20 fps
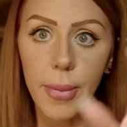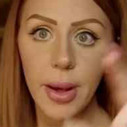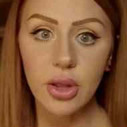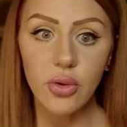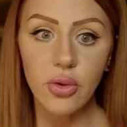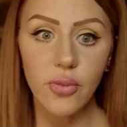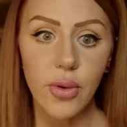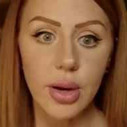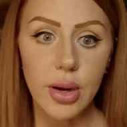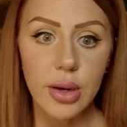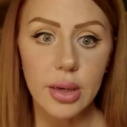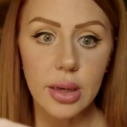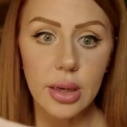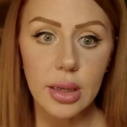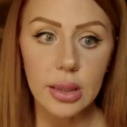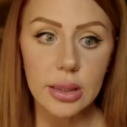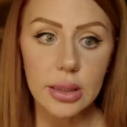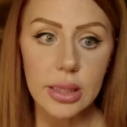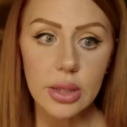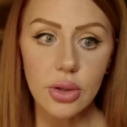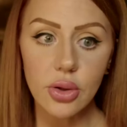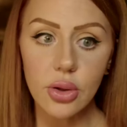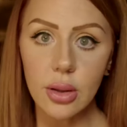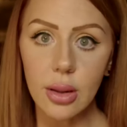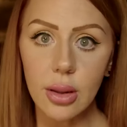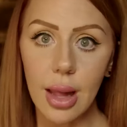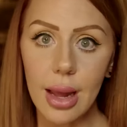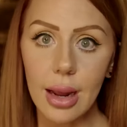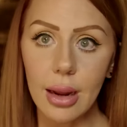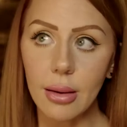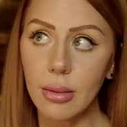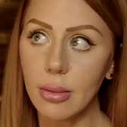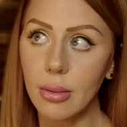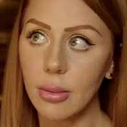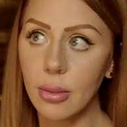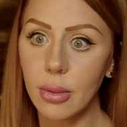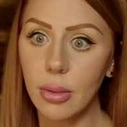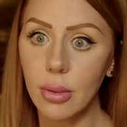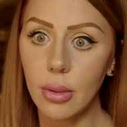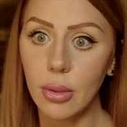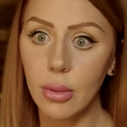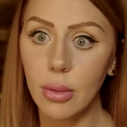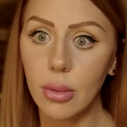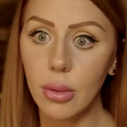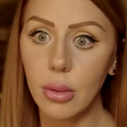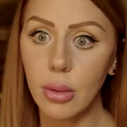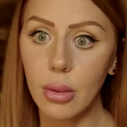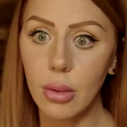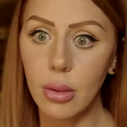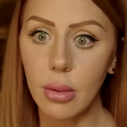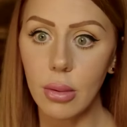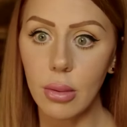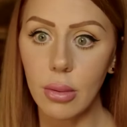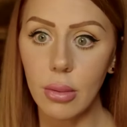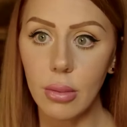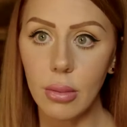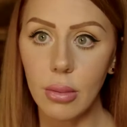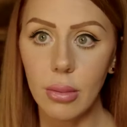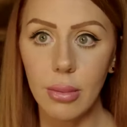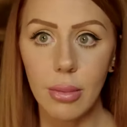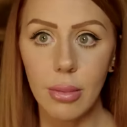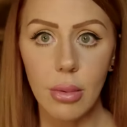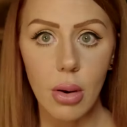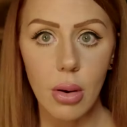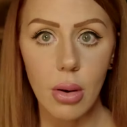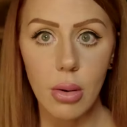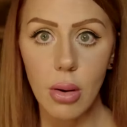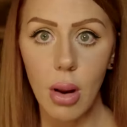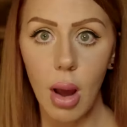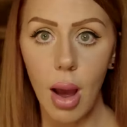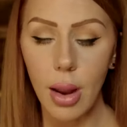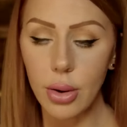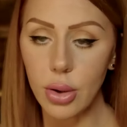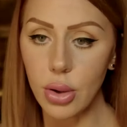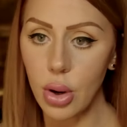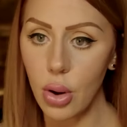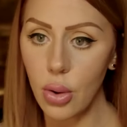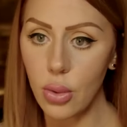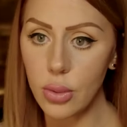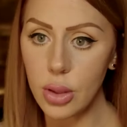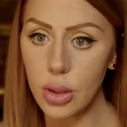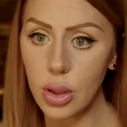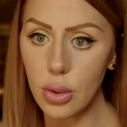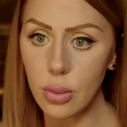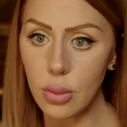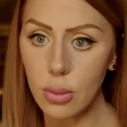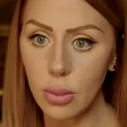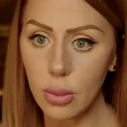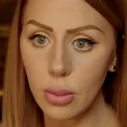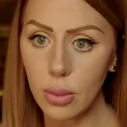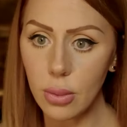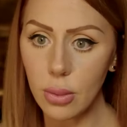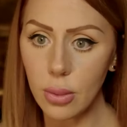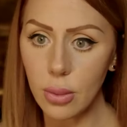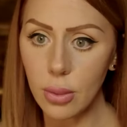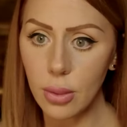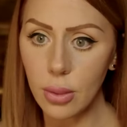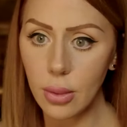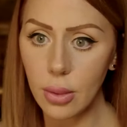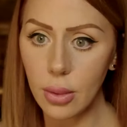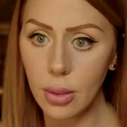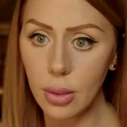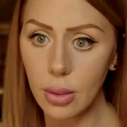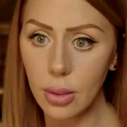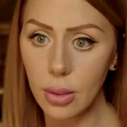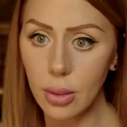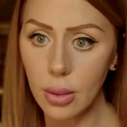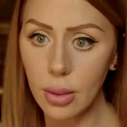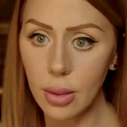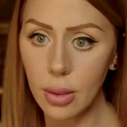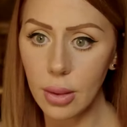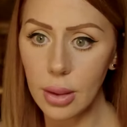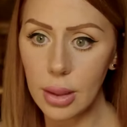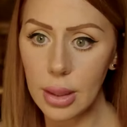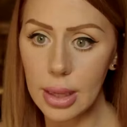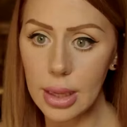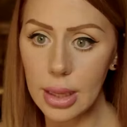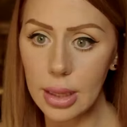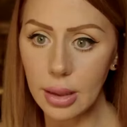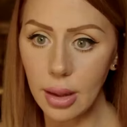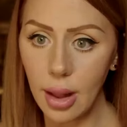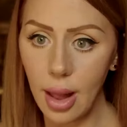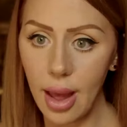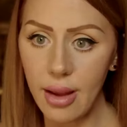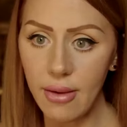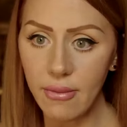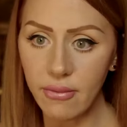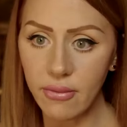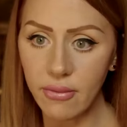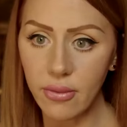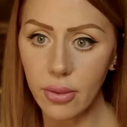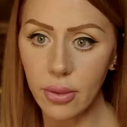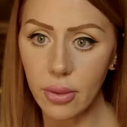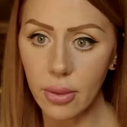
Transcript: best friend, did Alicia like not know you in life?